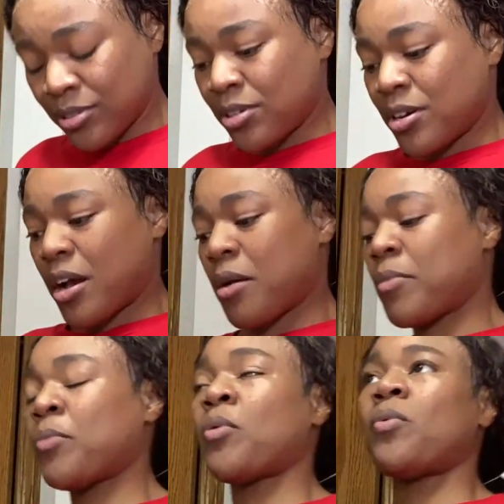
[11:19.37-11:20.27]
I
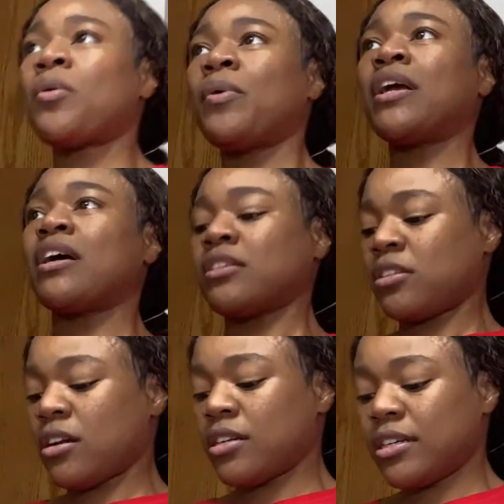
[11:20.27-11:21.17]
remember one week I
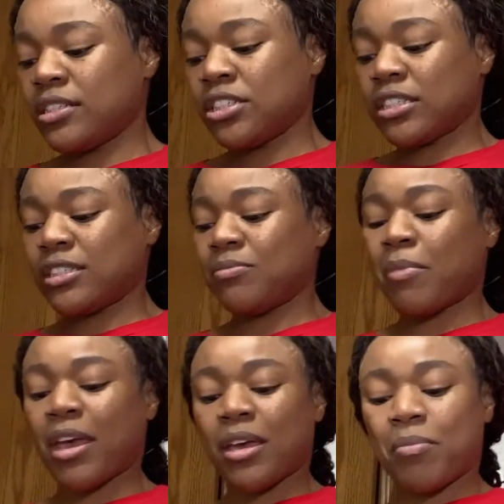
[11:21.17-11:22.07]
started just
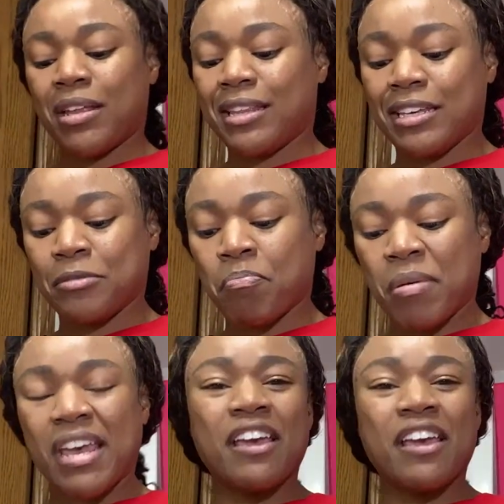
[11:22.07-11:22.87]
making me these big,